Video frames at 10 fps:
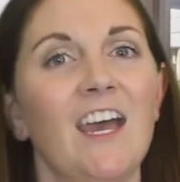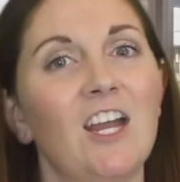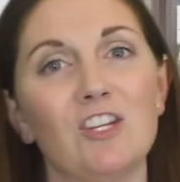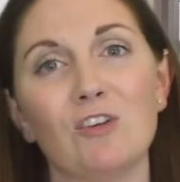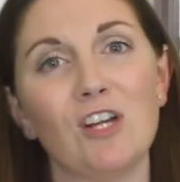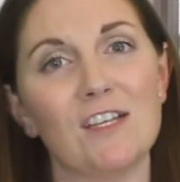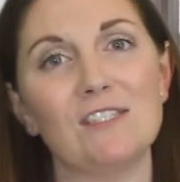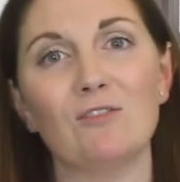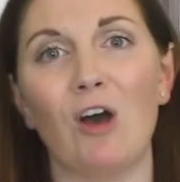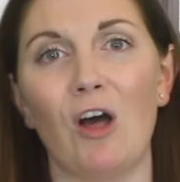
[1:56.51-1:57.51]
And you can
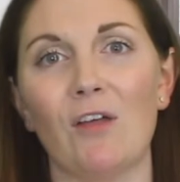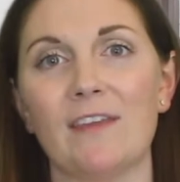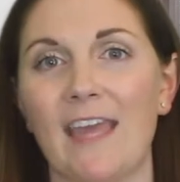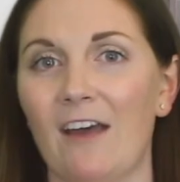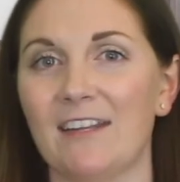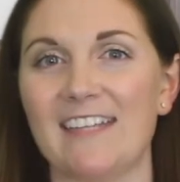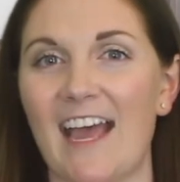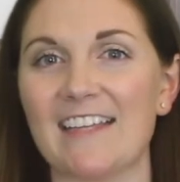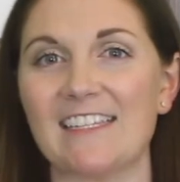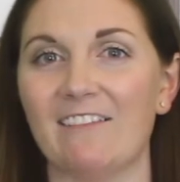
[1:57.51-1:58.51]
also call the county tax